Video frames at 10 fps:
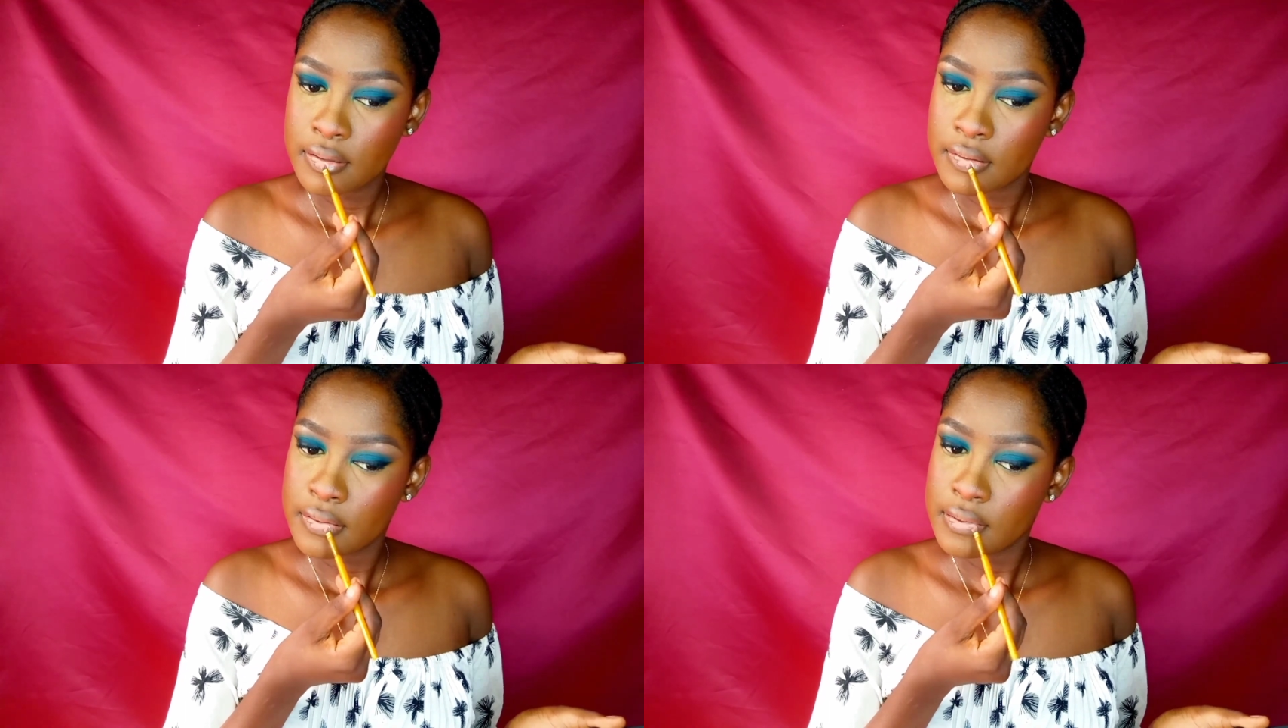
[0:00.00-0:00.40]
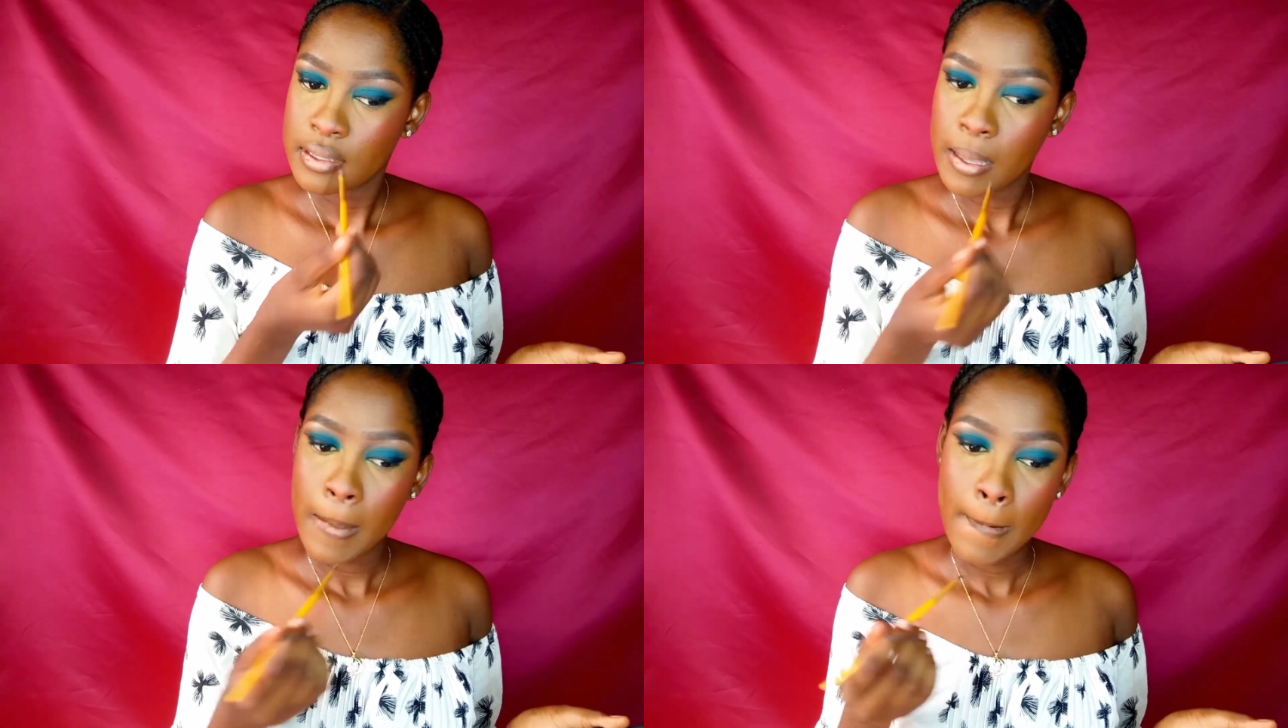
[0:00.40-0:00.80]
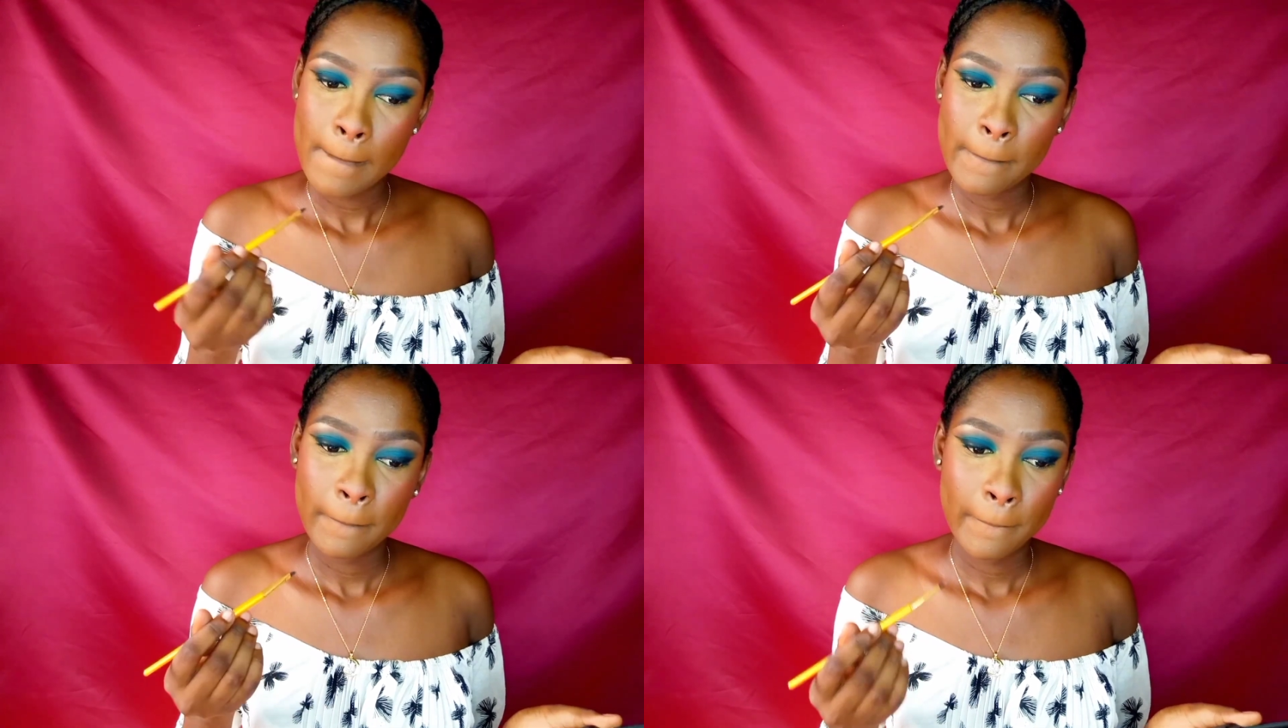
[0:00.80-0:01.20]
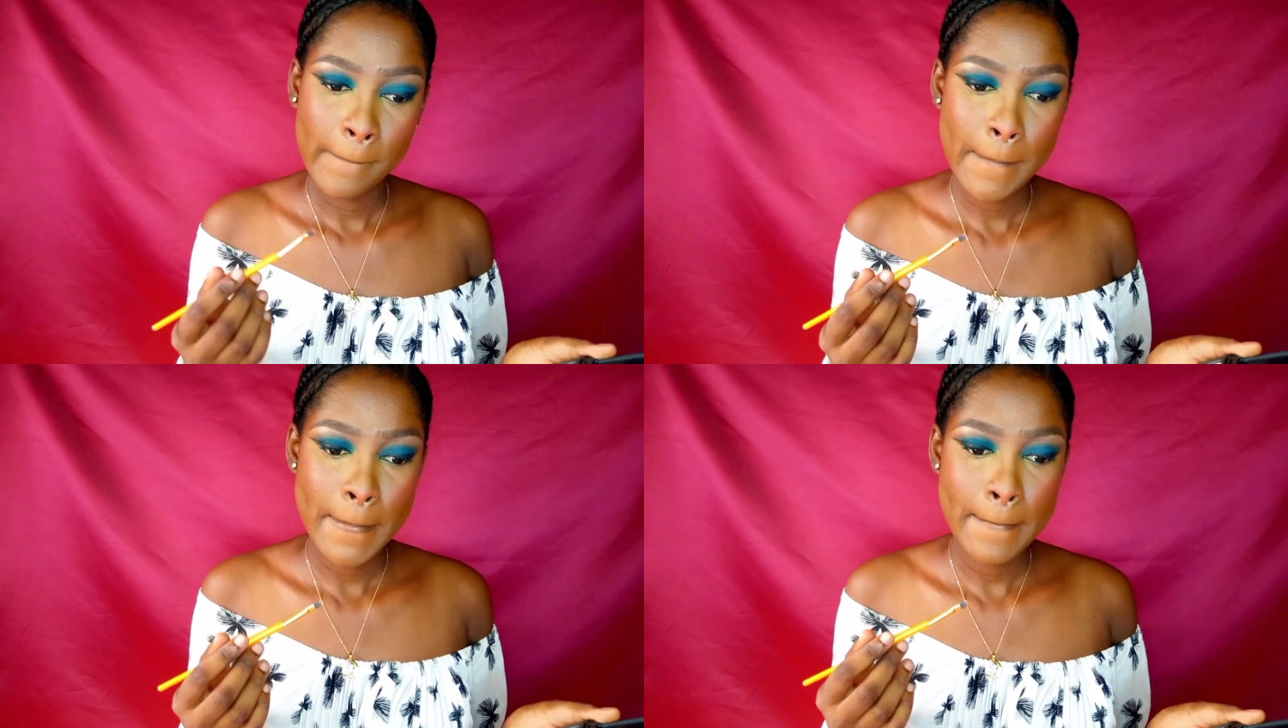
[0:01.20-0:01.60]
It's just a basic nude
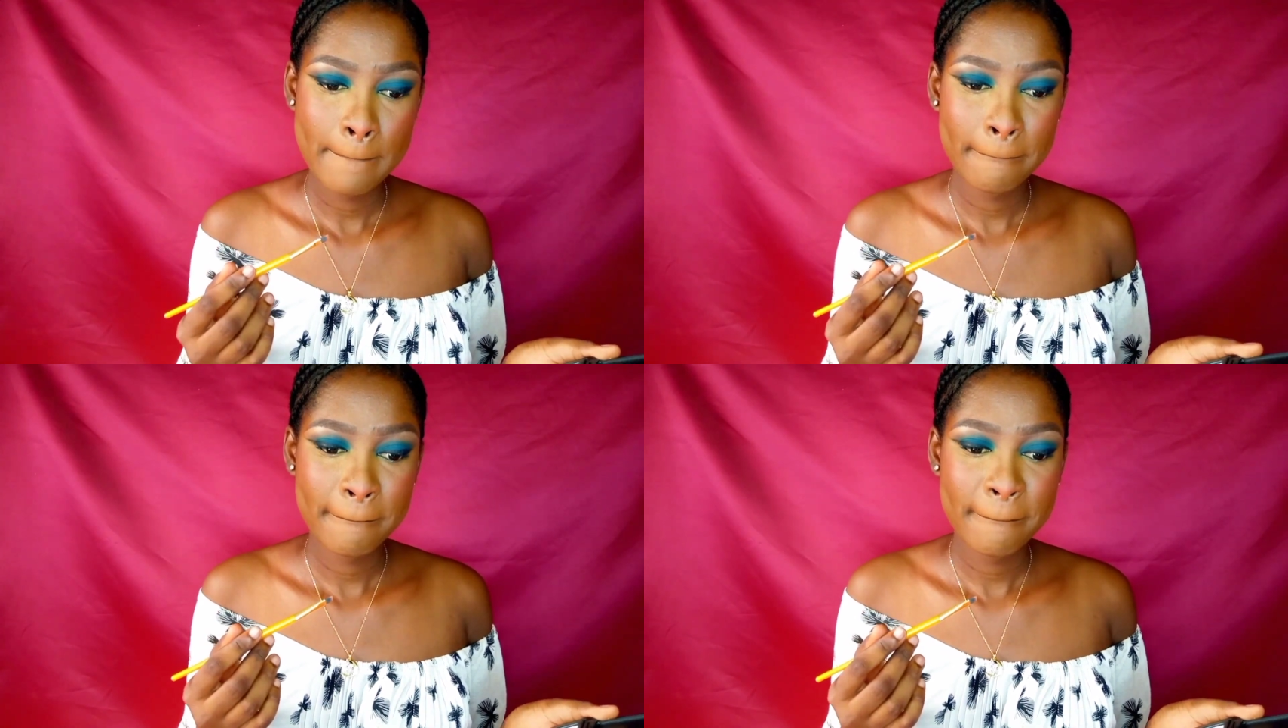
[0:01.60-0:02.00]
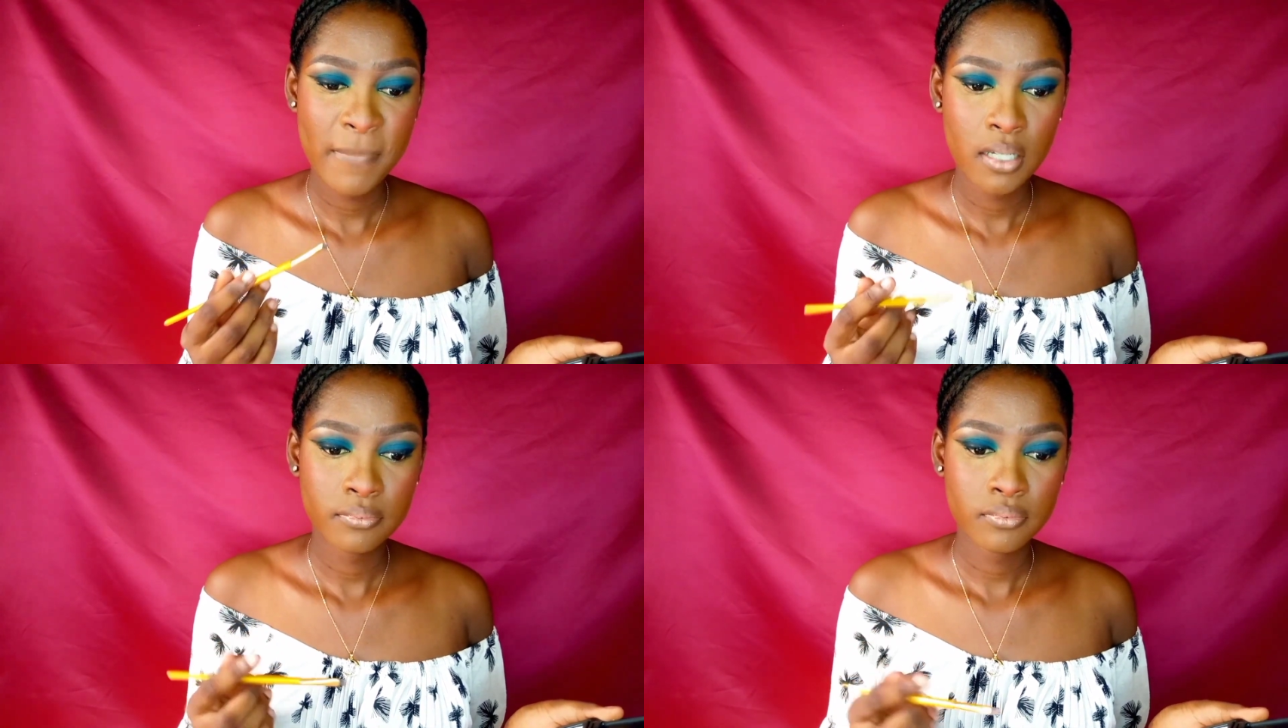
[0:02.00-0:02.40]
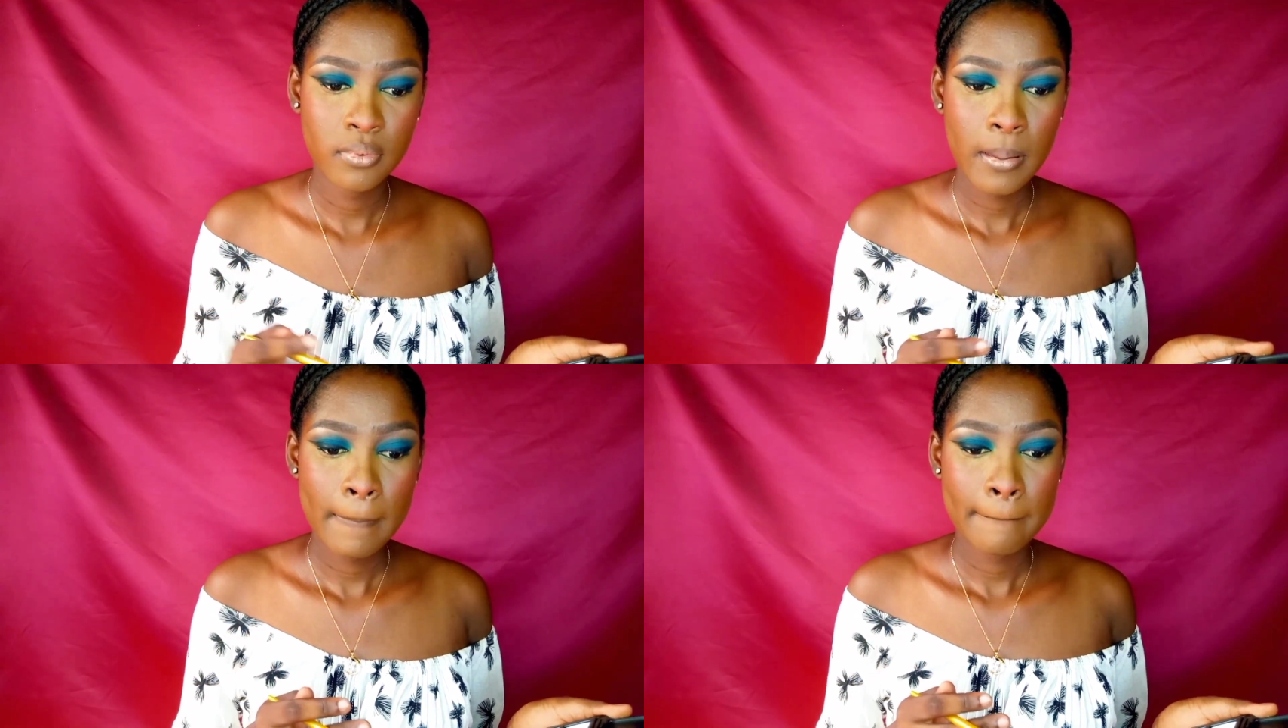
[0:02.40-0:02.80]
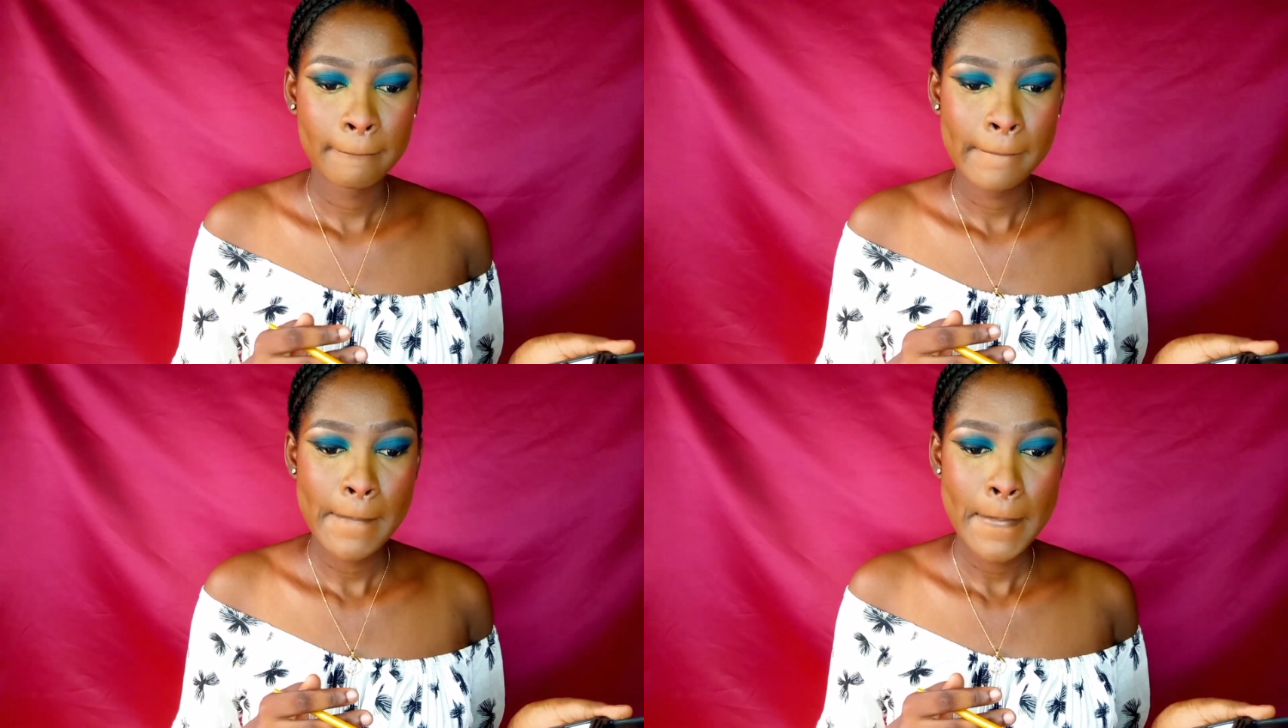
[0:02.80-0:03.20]
pink that I
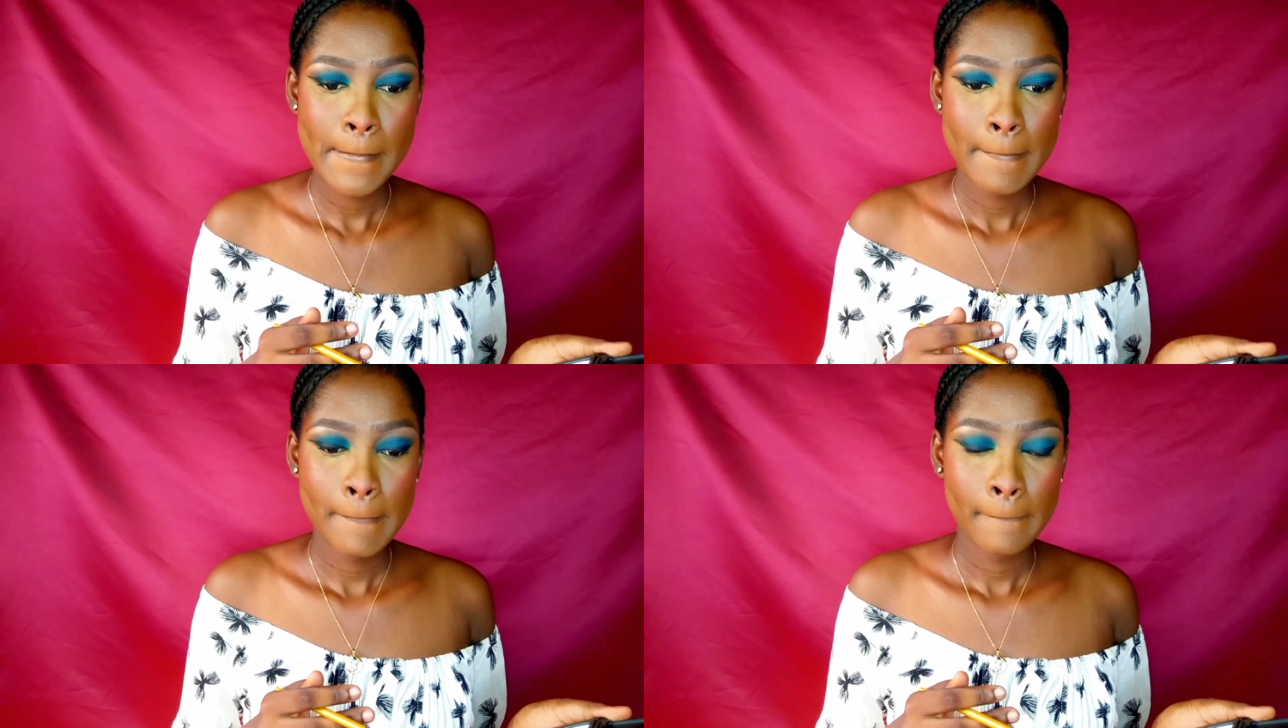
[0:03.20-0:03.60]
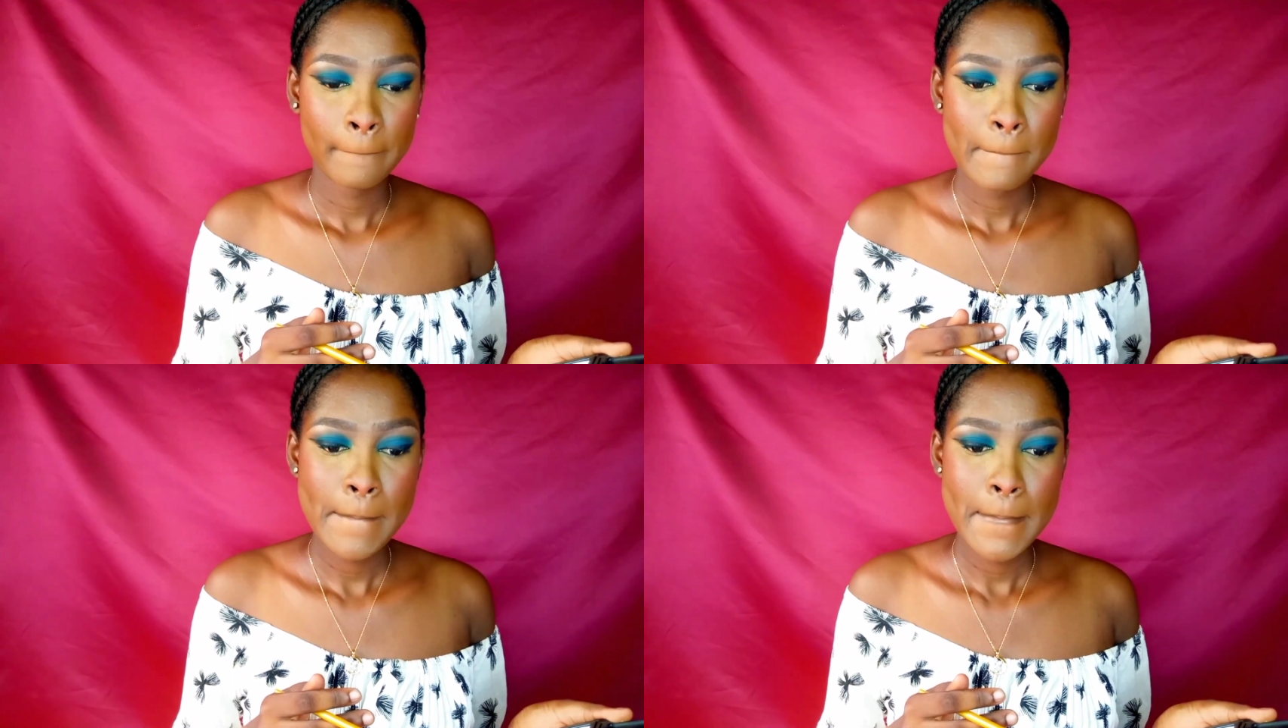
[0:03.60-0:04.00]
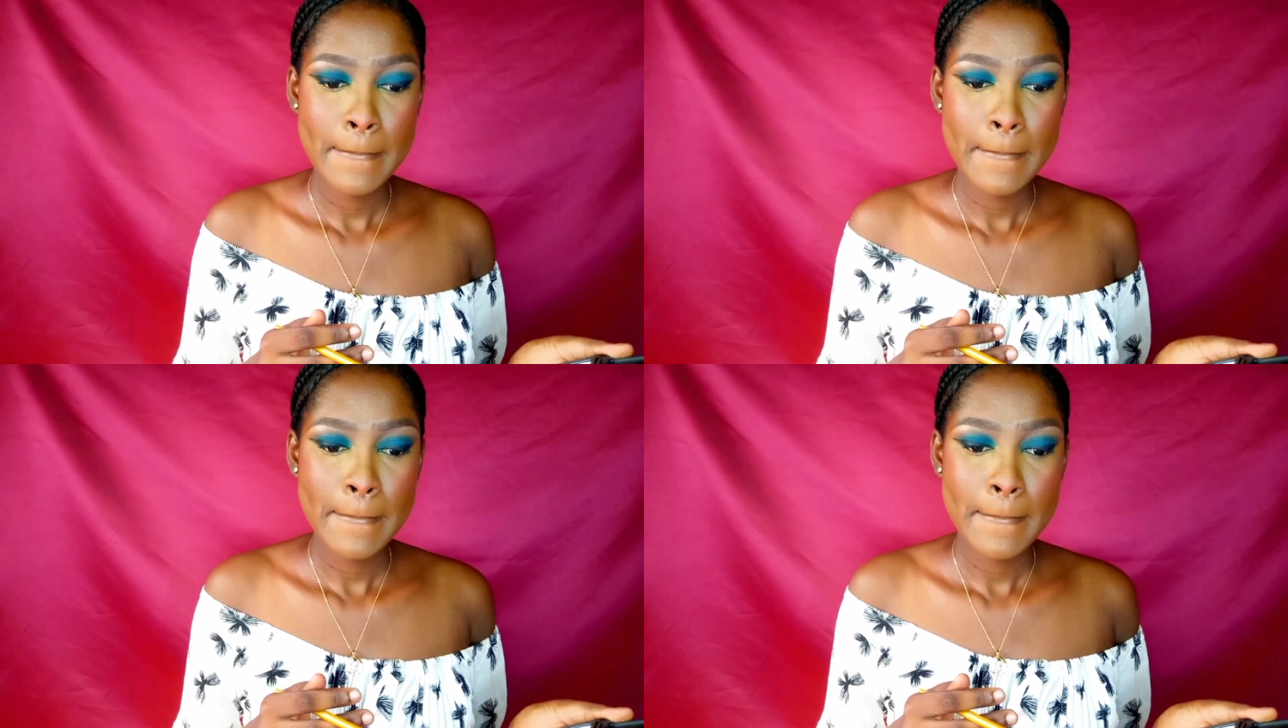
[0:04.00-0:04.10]
do all the time.